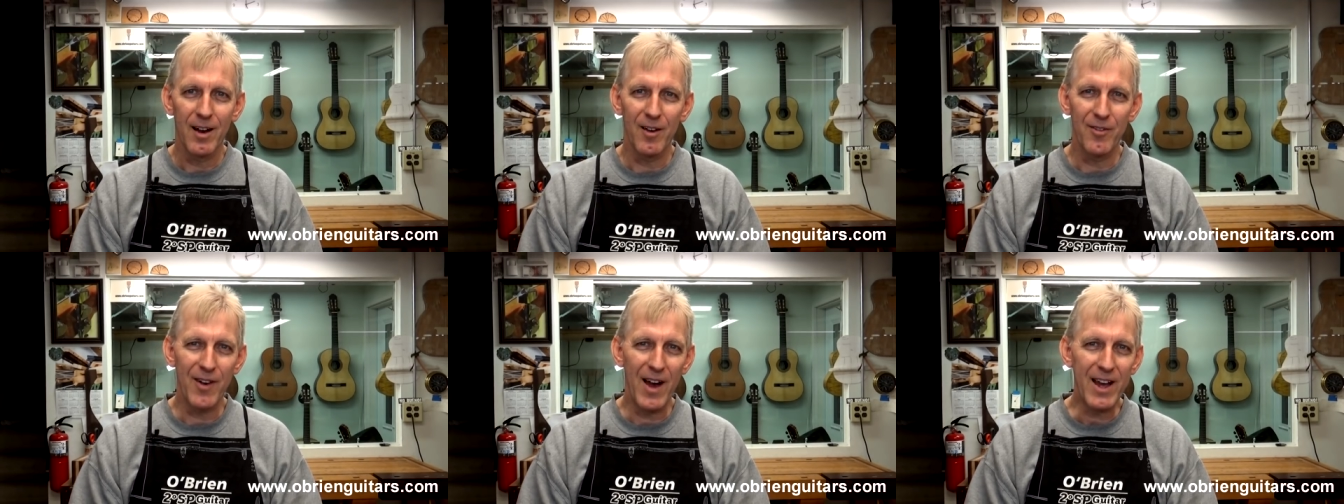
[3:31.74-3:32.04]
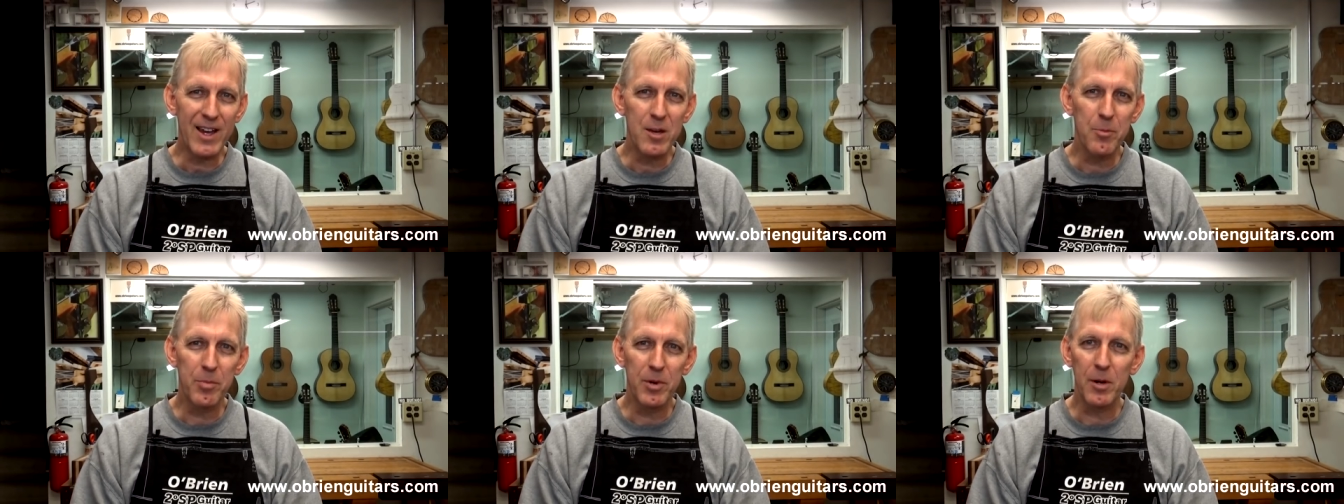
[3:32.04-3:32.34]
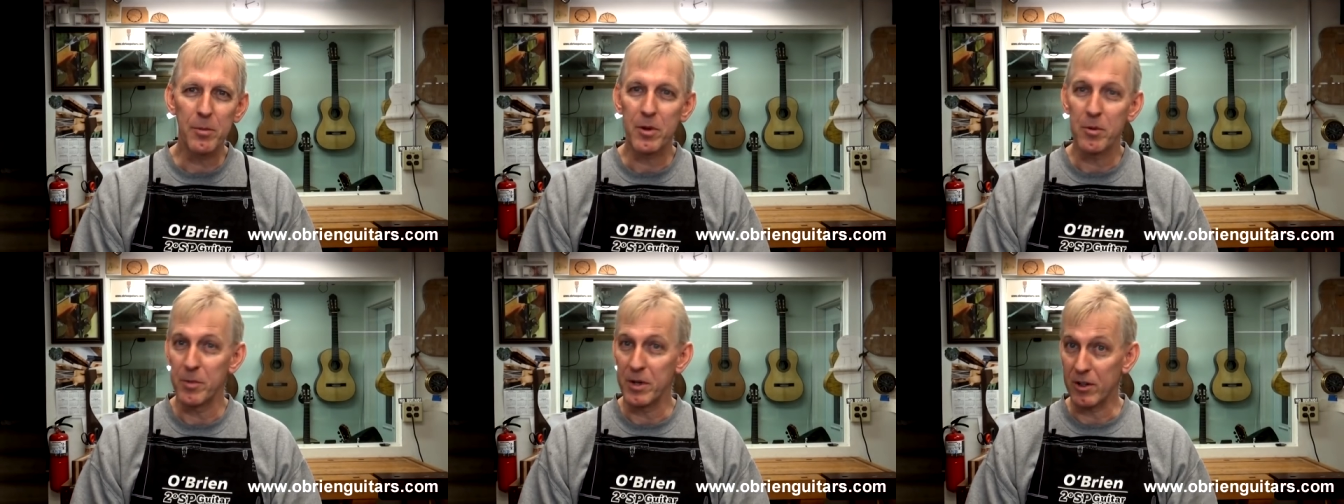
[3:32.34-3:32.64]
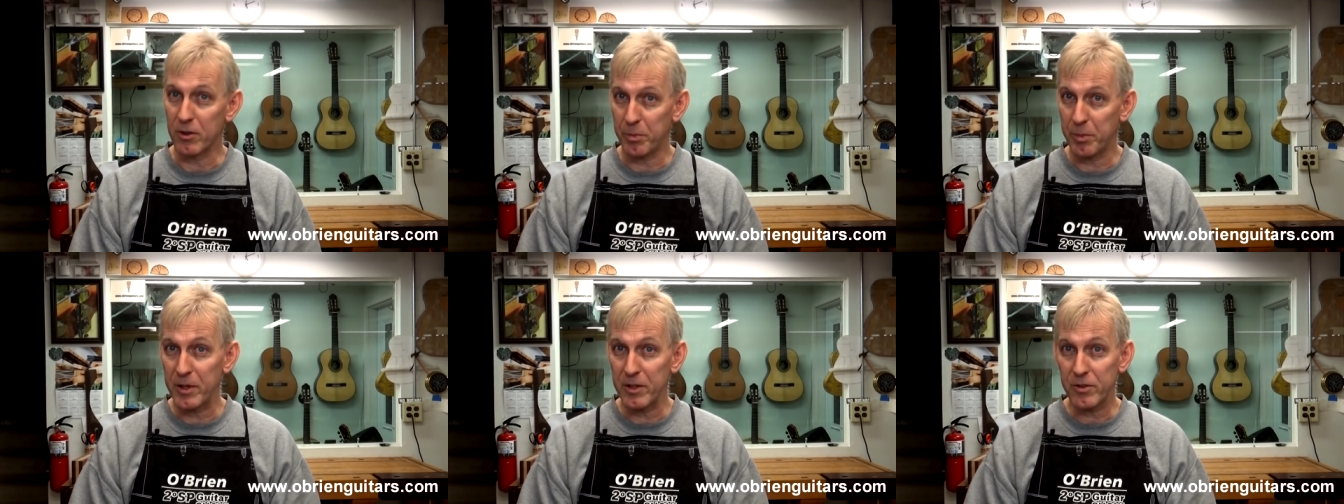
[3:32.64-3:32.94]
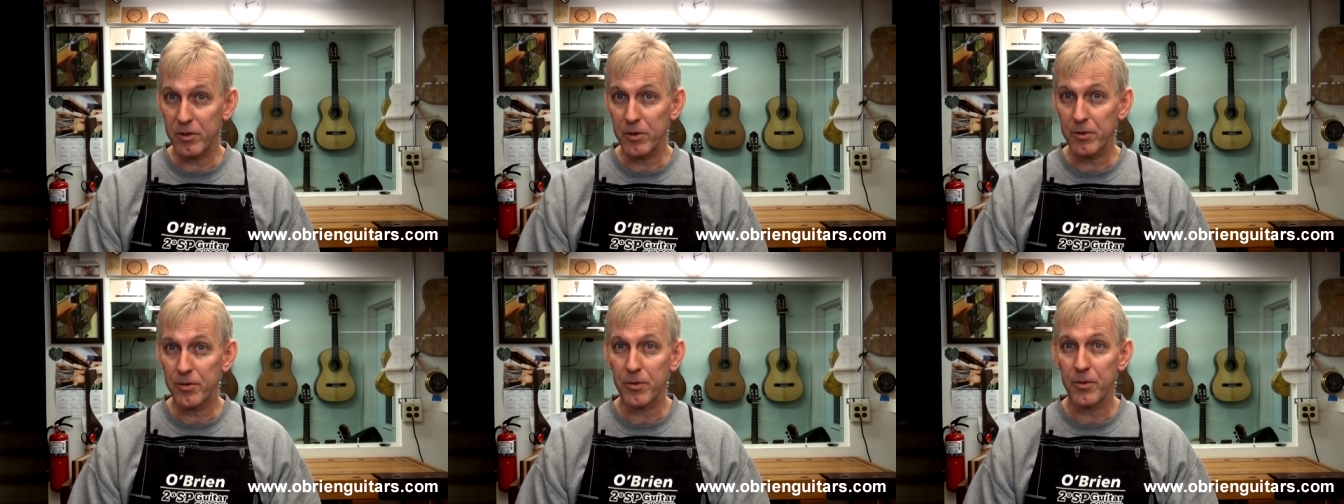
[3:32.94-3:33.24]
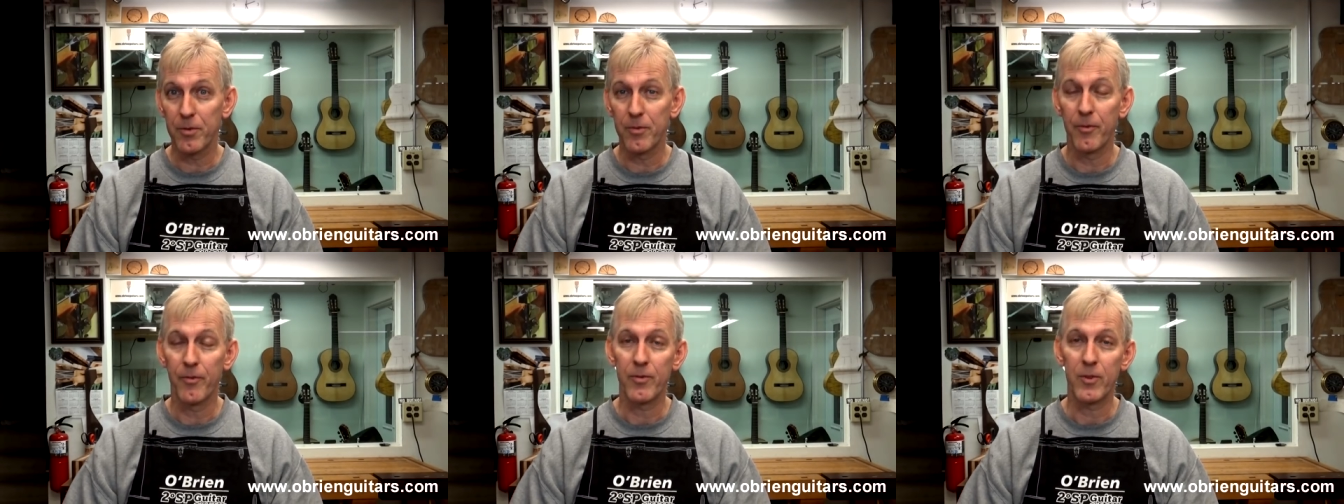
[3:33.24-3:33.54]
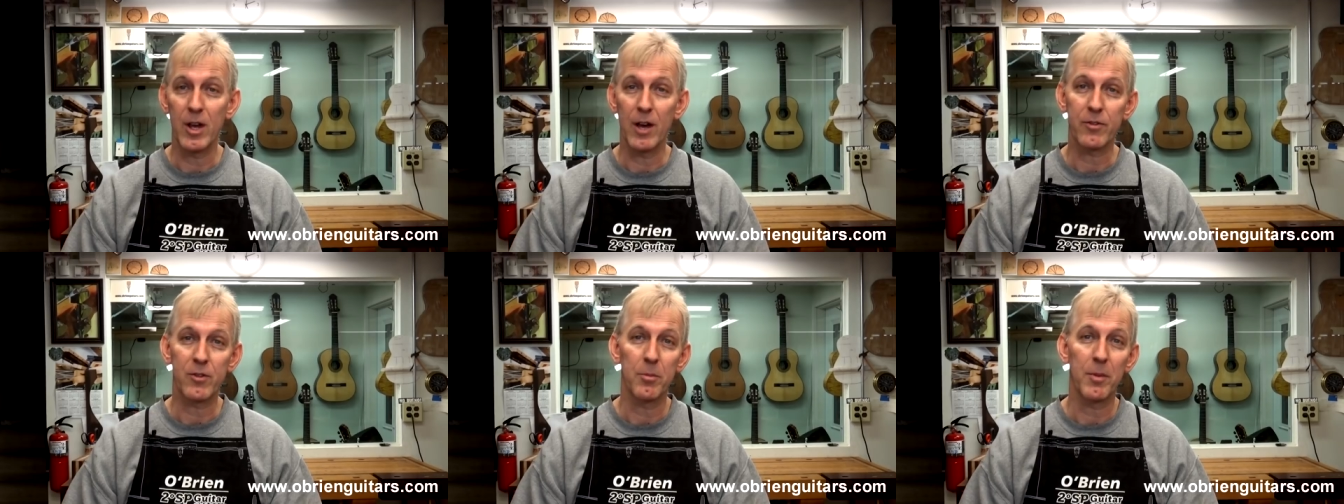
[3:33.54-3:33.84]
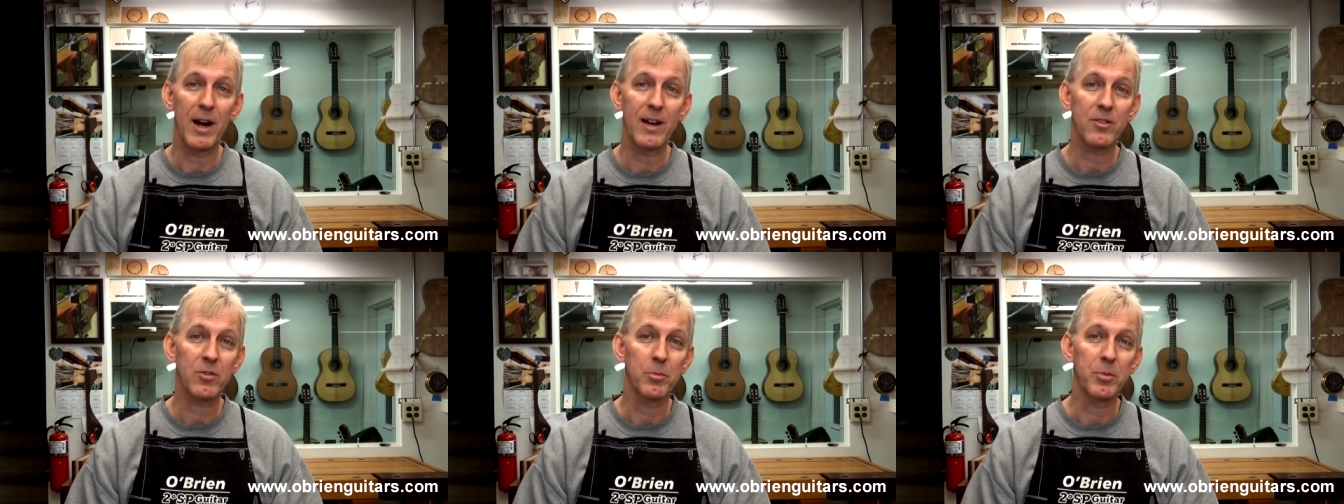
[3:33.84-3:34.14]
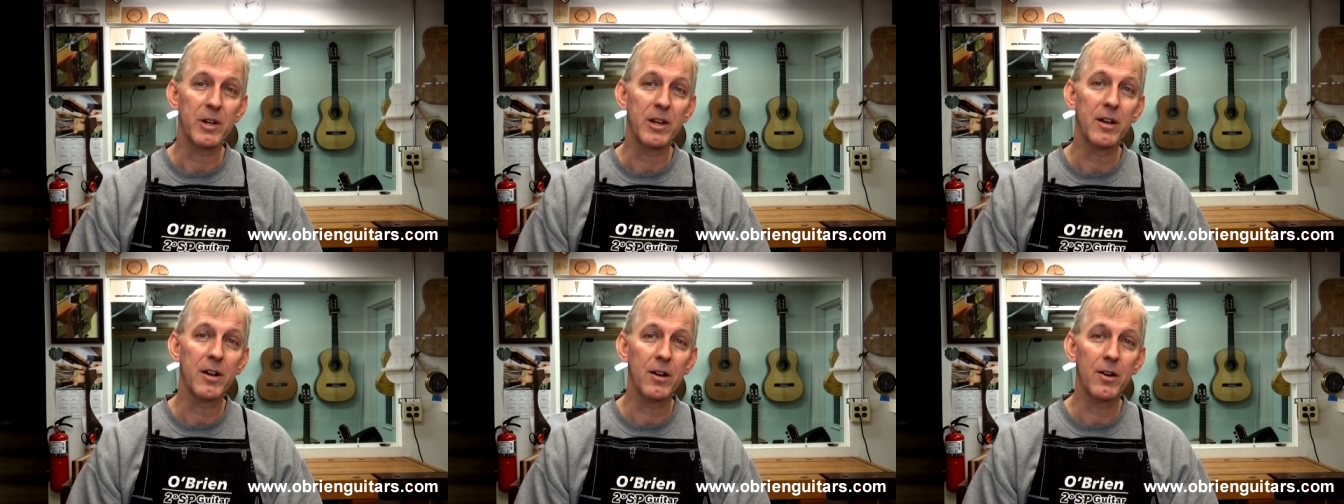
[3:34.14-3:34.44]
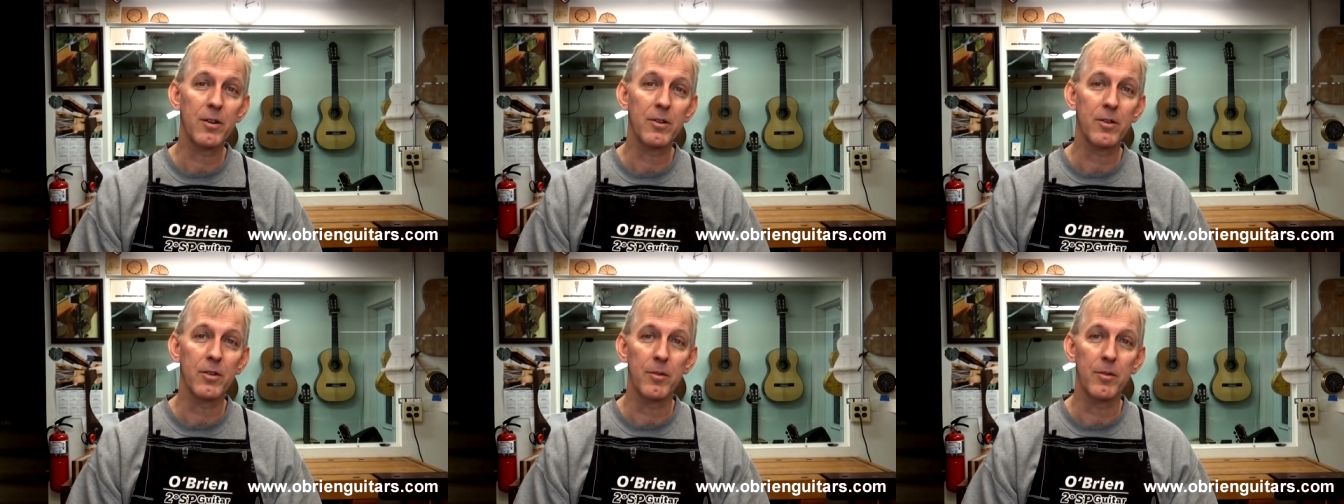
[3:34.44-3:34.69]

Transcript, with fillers: a vacuum pump can be expensive. You have to buy some gear,